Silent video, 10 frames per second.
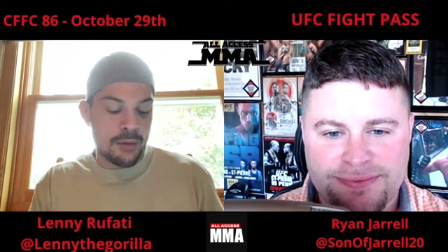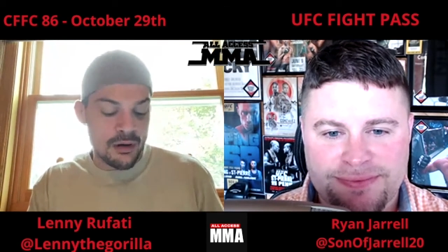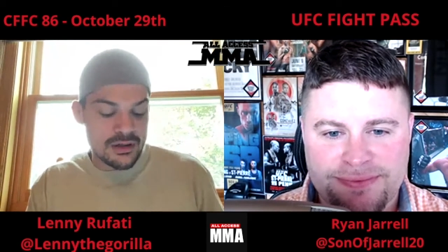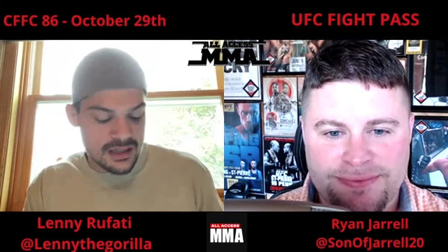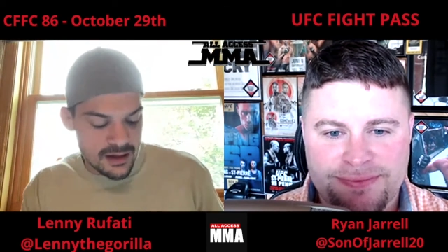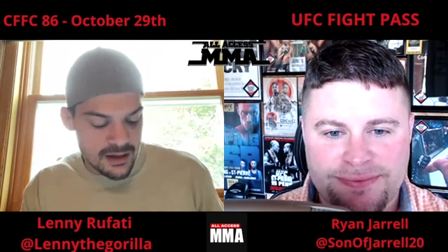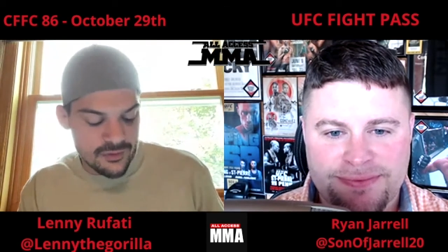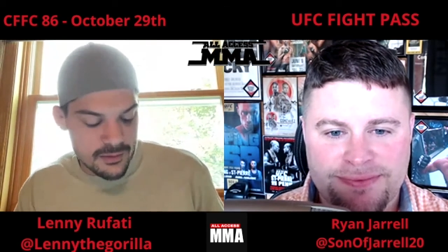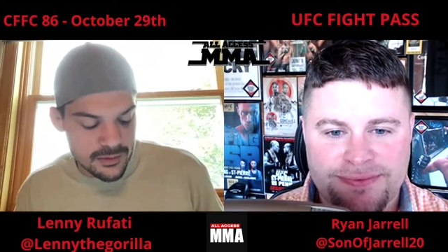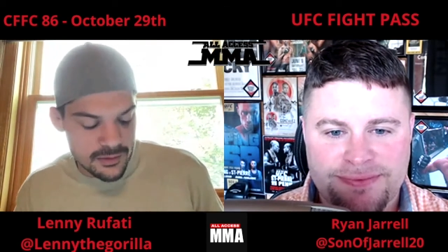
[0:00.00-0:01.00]

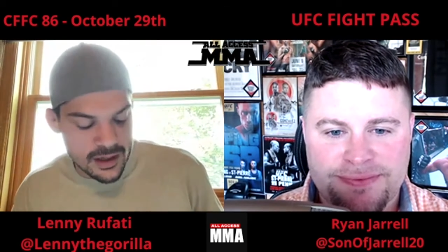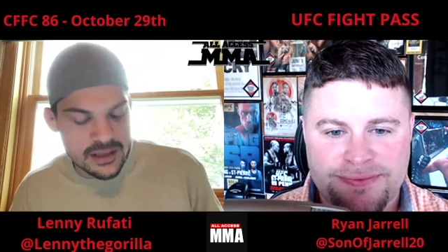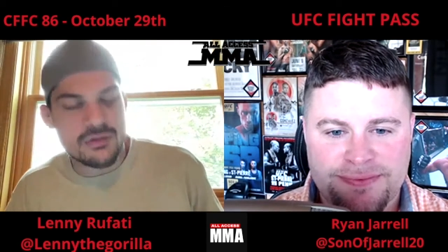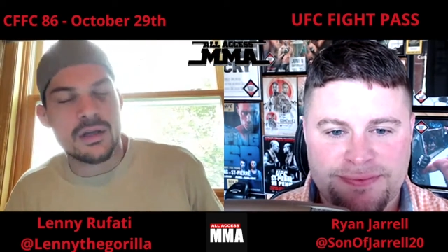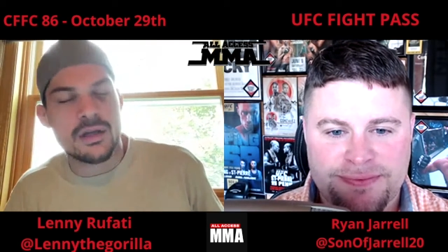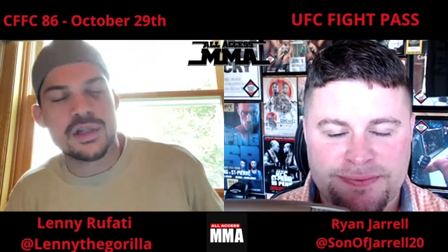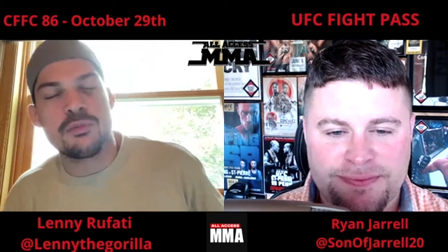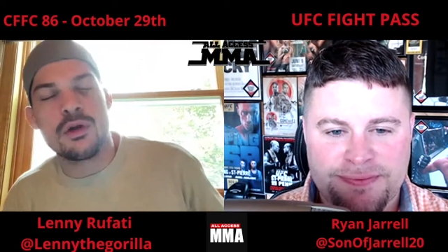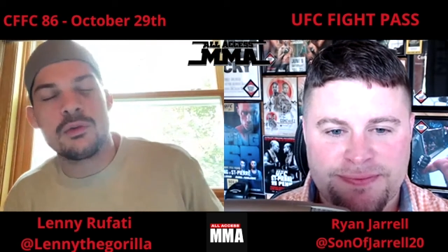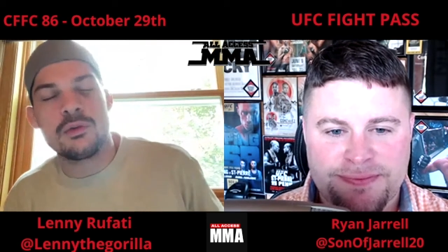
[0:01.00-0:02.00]
Speaker 1: Parkside Family Restaurant,
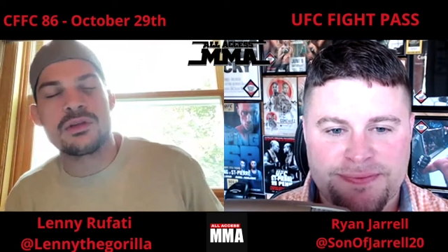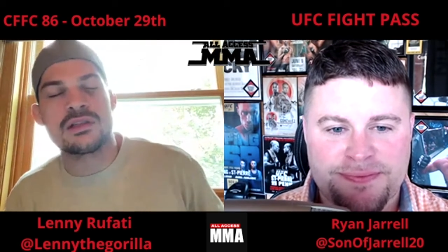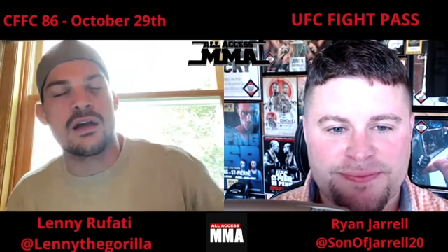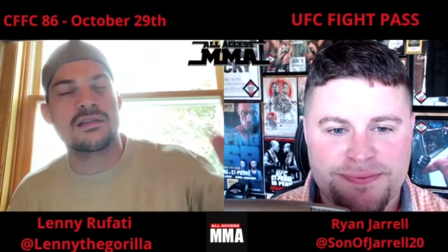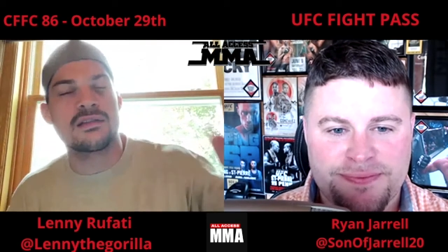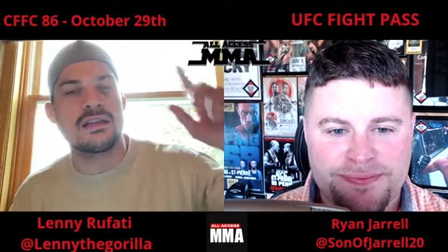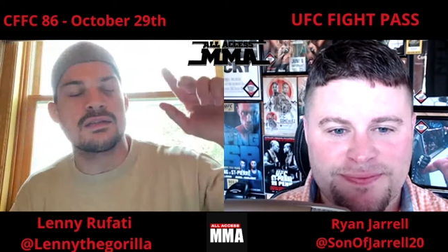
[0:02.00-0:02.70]
Sheboygan, Wisconsin.